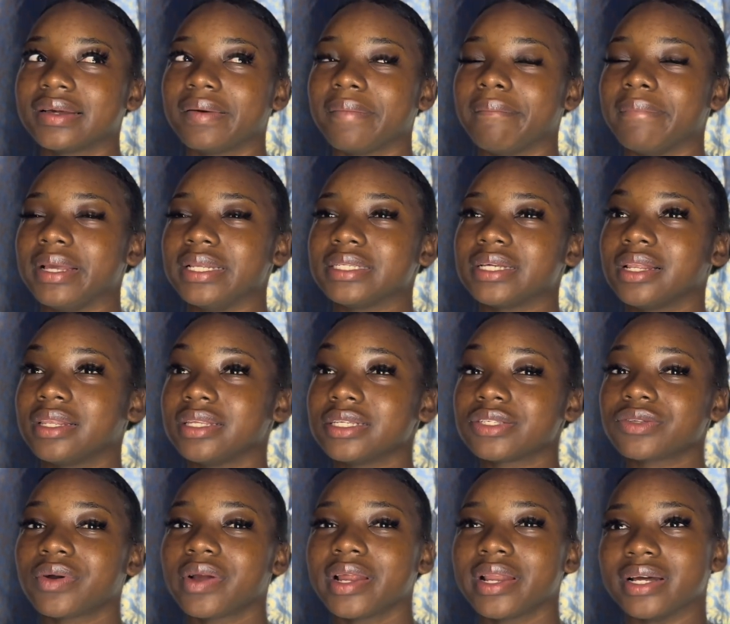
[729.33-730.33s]
mental
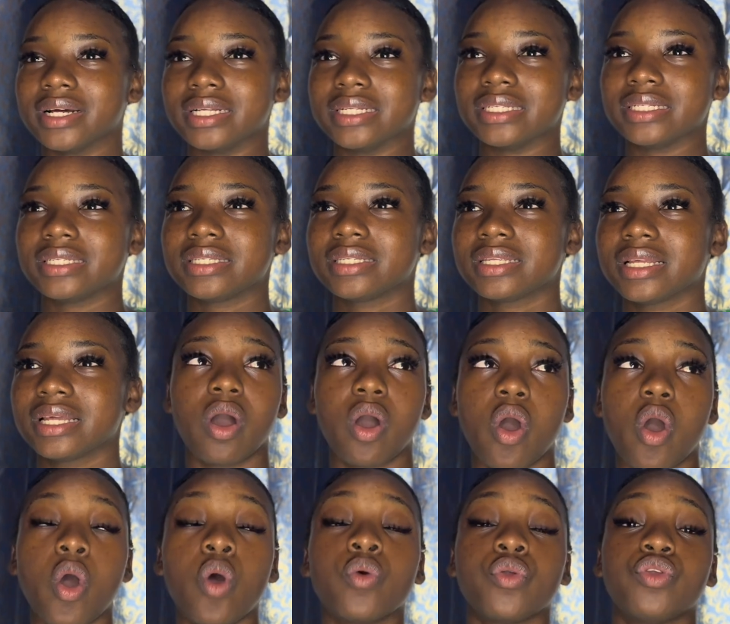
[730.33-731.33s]
disorders,
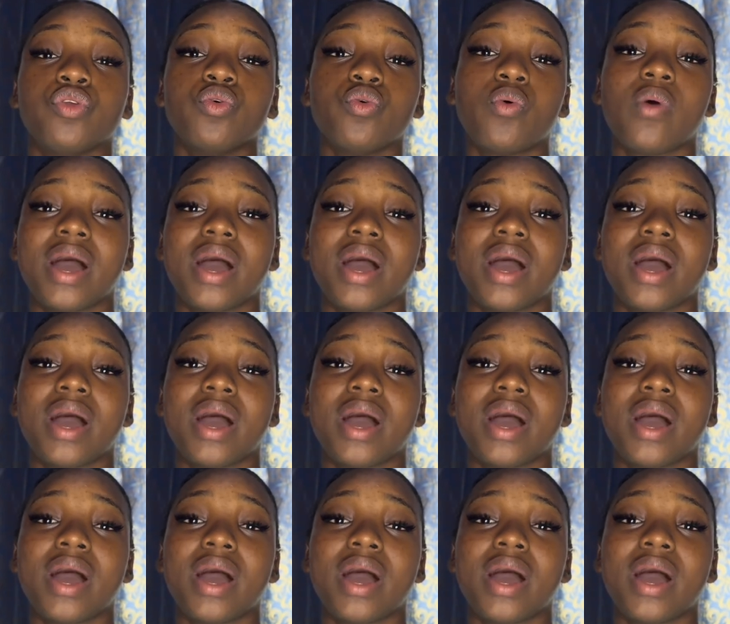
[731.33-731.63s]
how you